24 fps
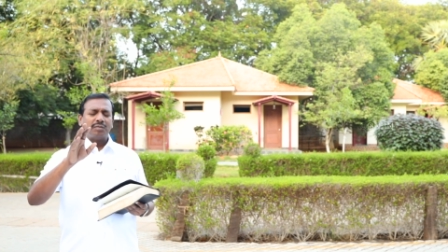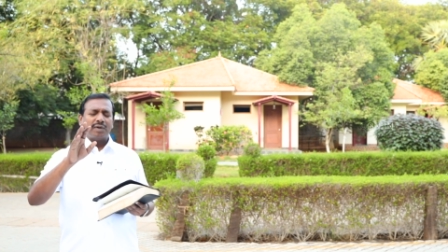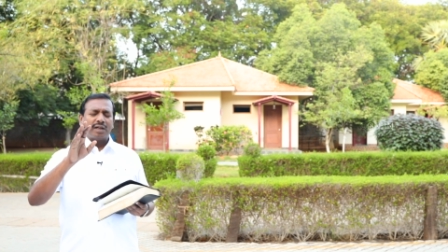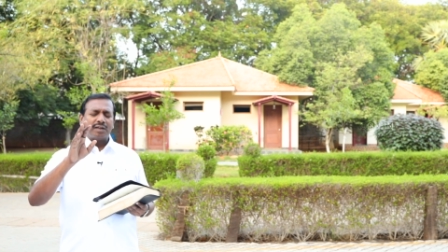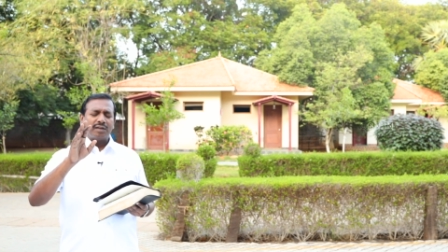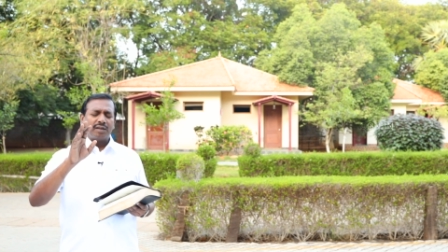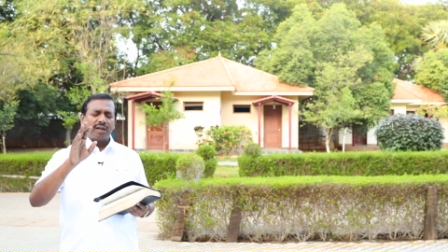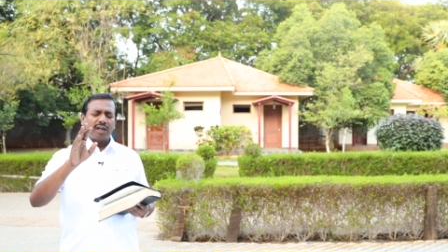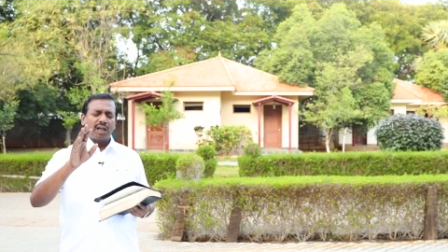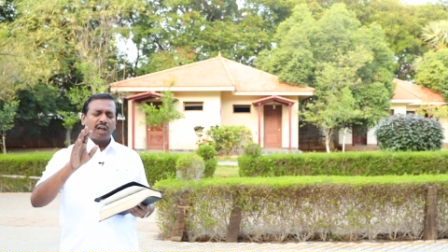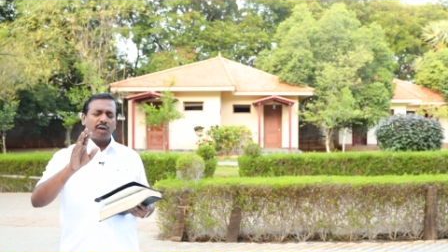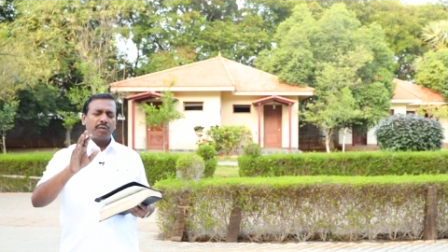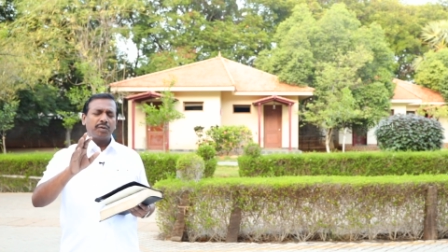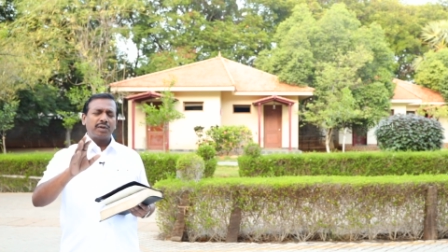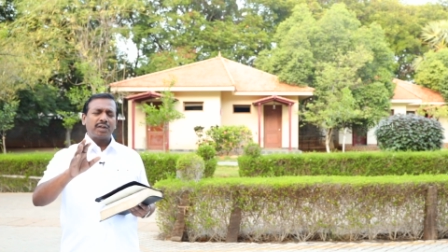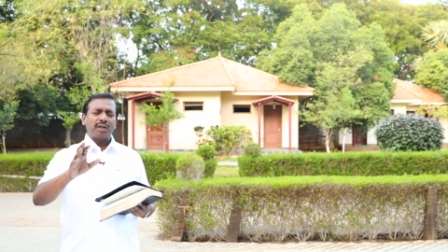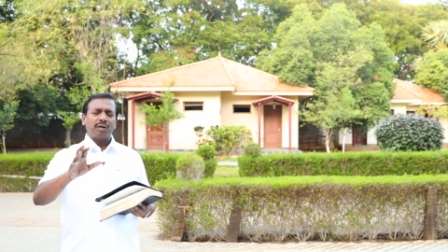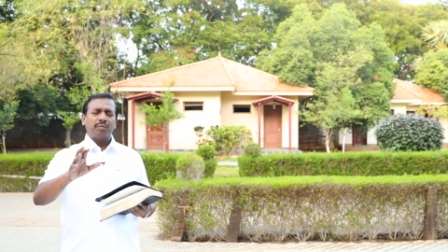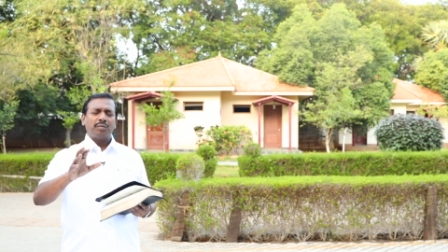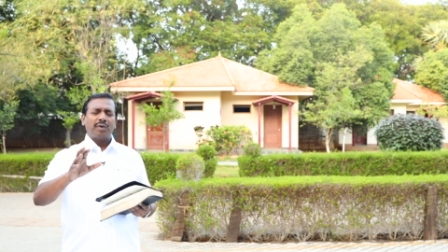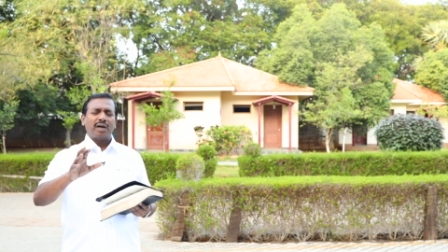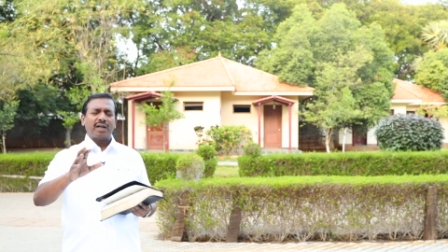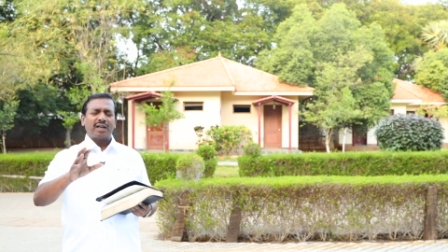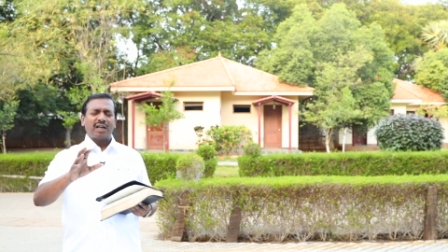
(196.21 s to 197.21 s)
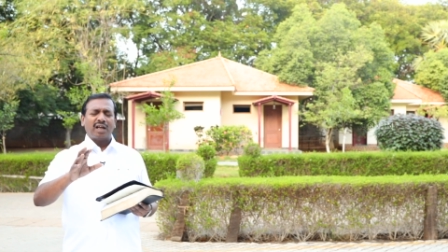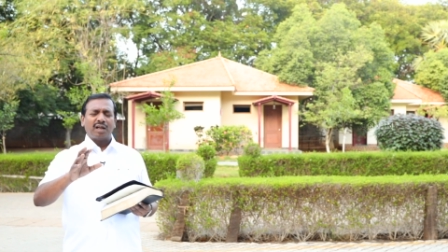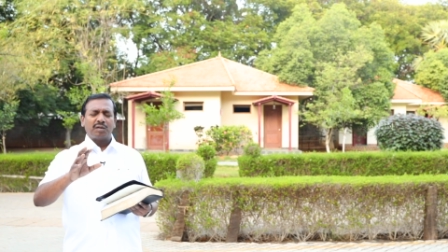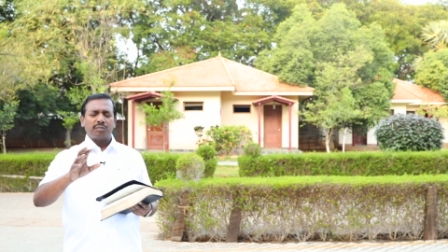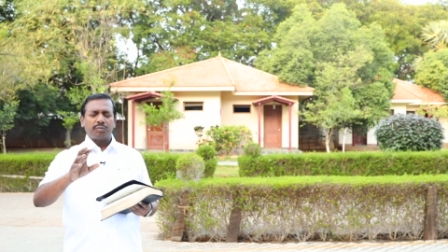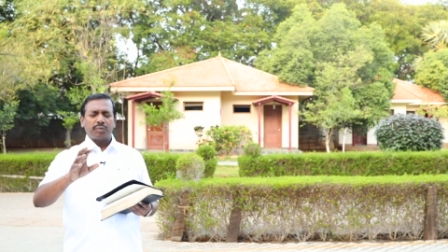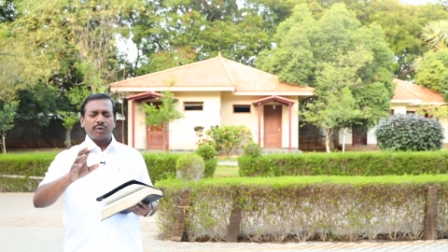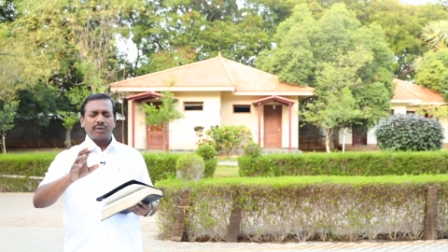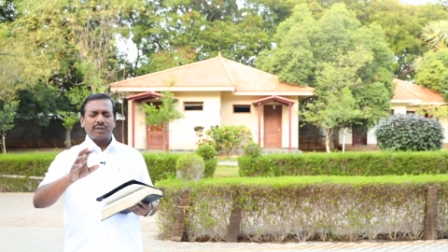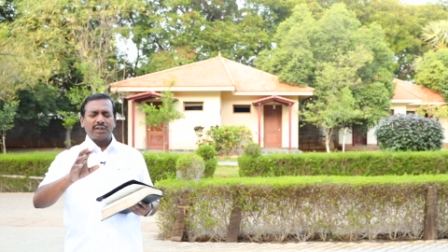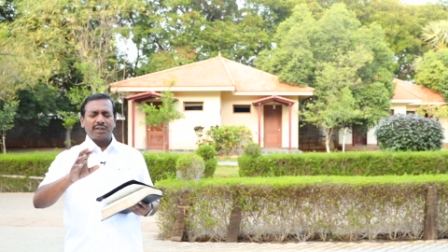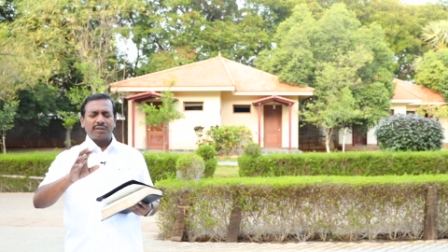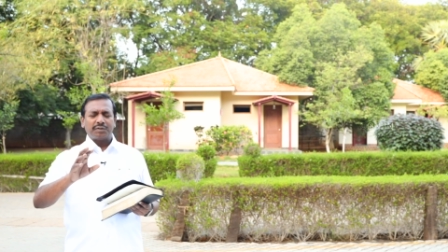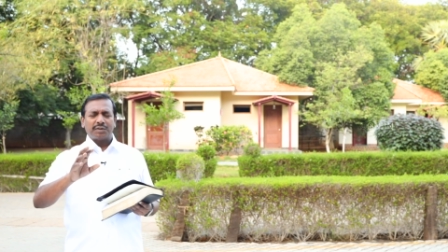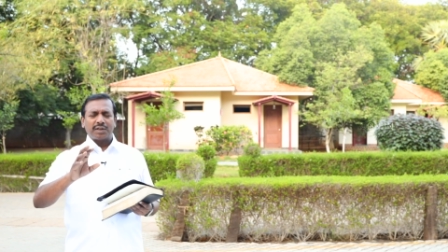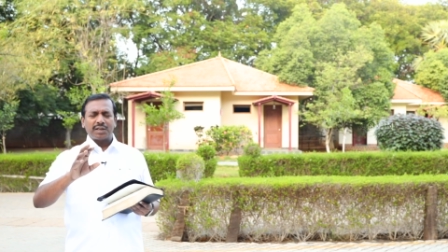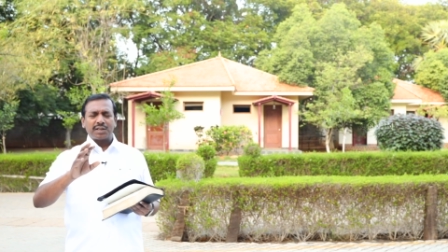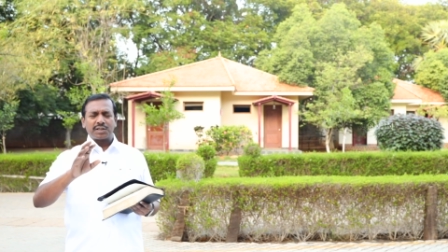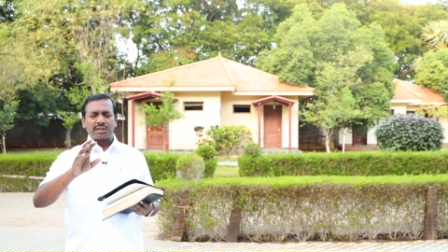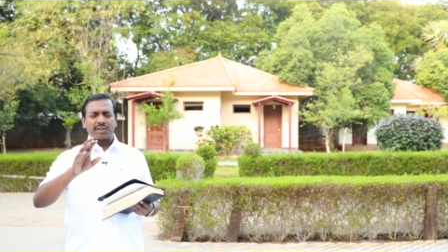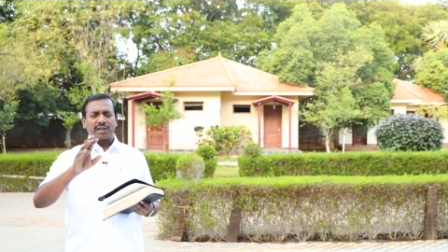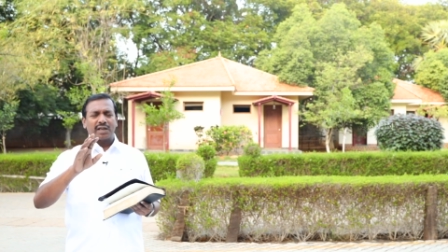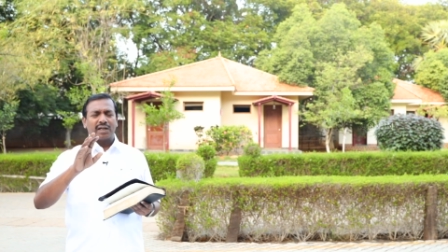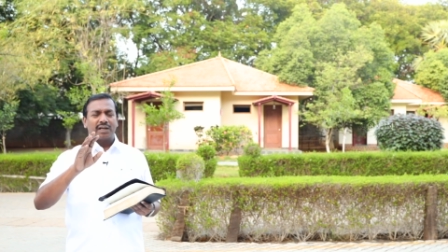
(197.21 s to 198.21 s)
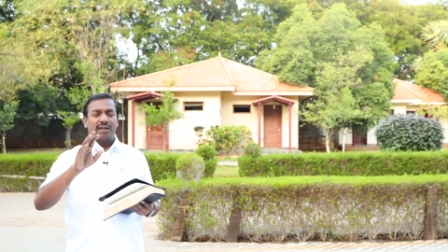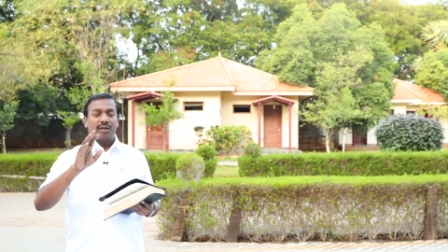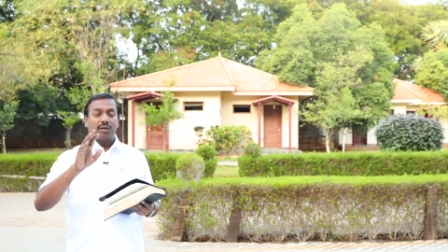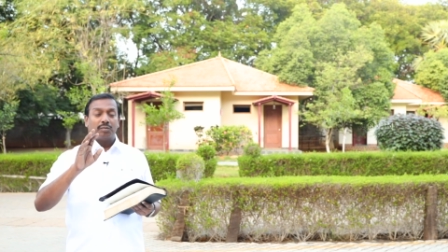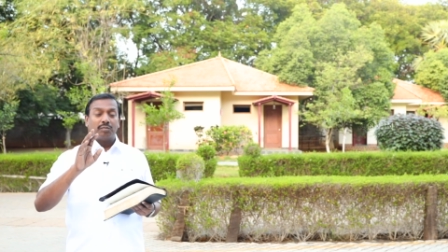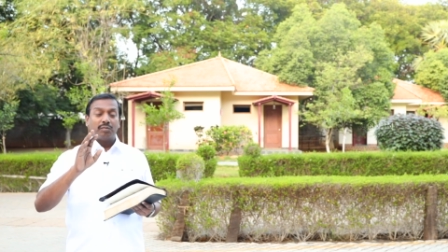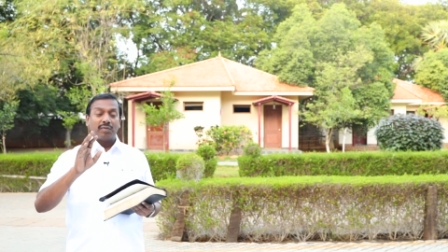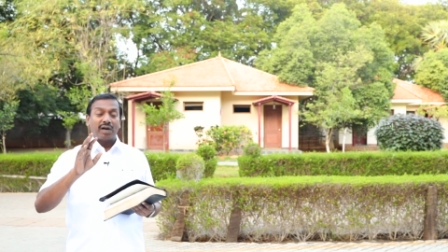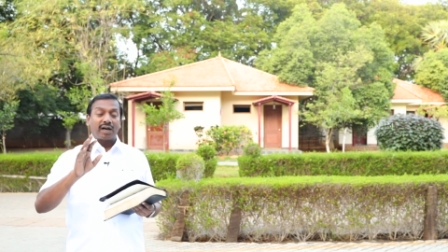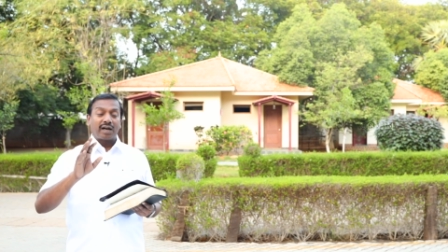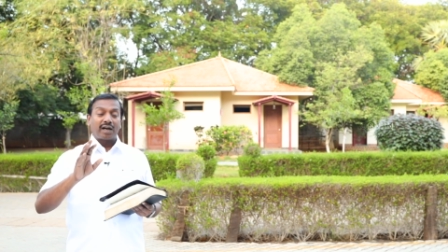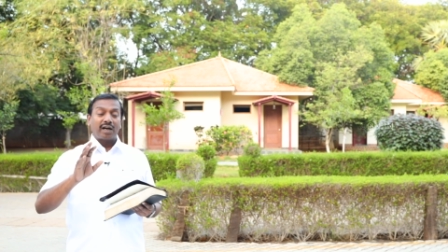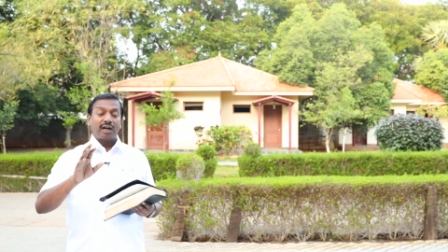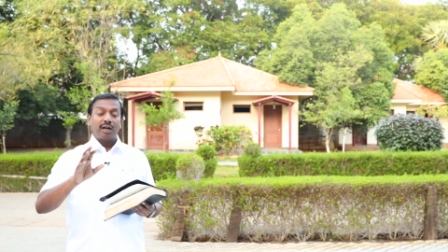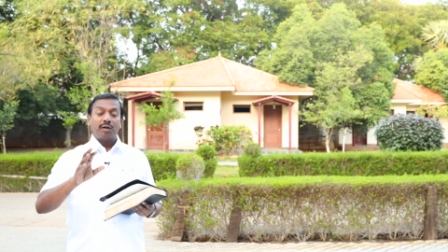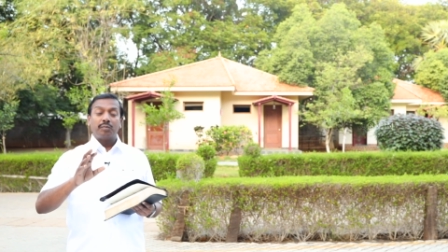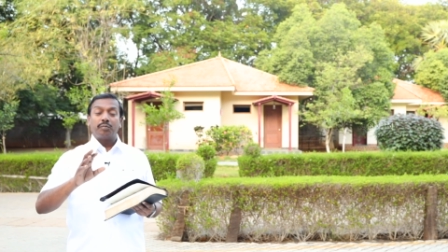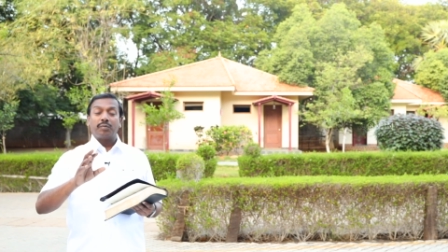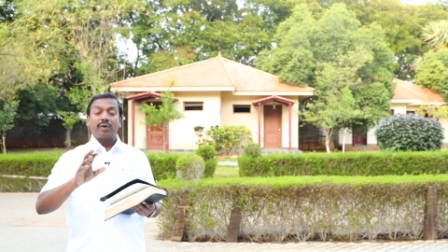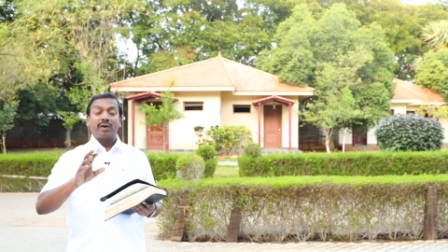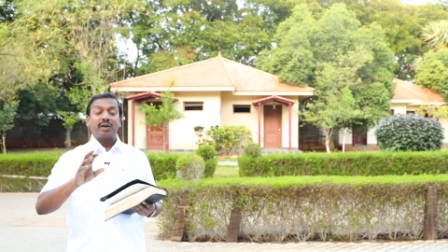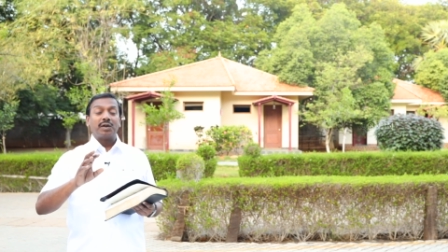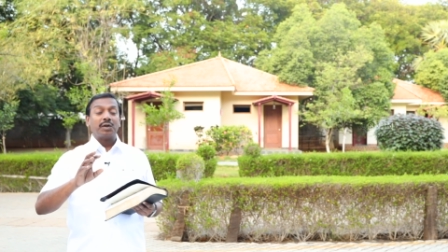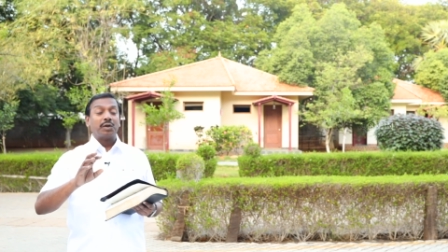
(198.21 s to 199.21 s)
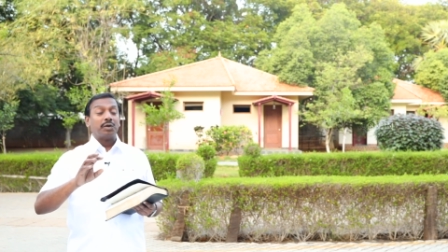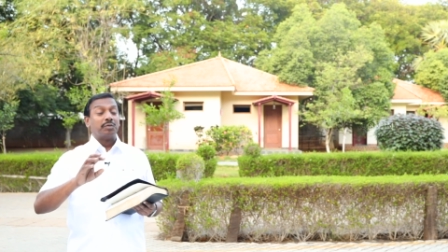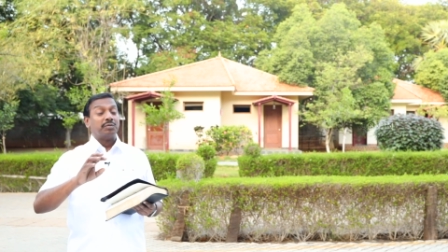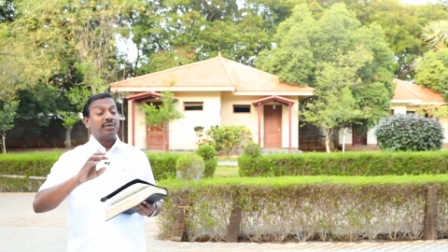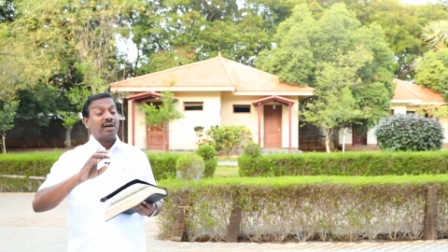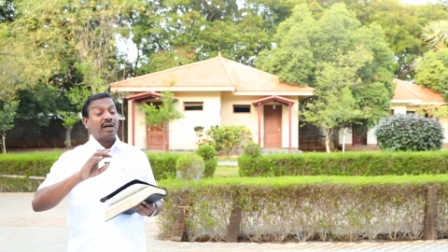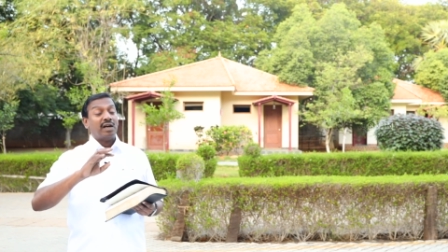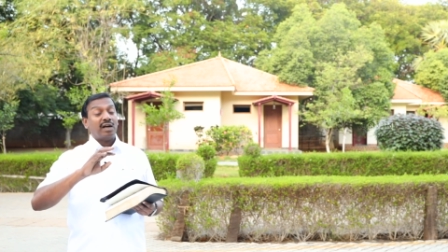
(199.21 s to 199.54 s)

Please do similar miracles for your children and make them